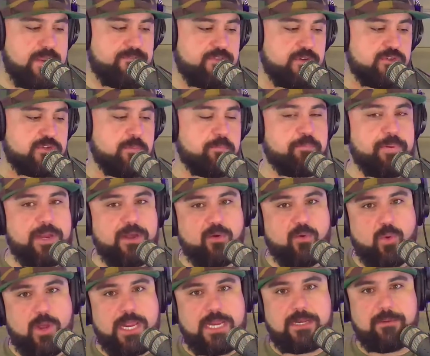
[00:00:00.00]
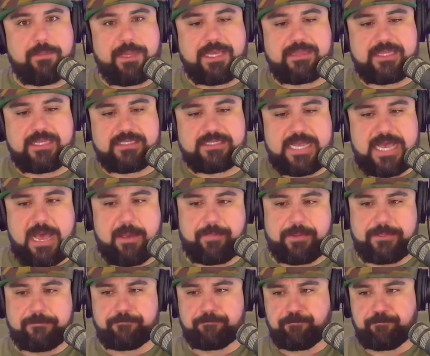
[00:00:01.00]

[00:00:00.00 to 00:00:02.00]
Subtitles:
if there's a better way to make things happen,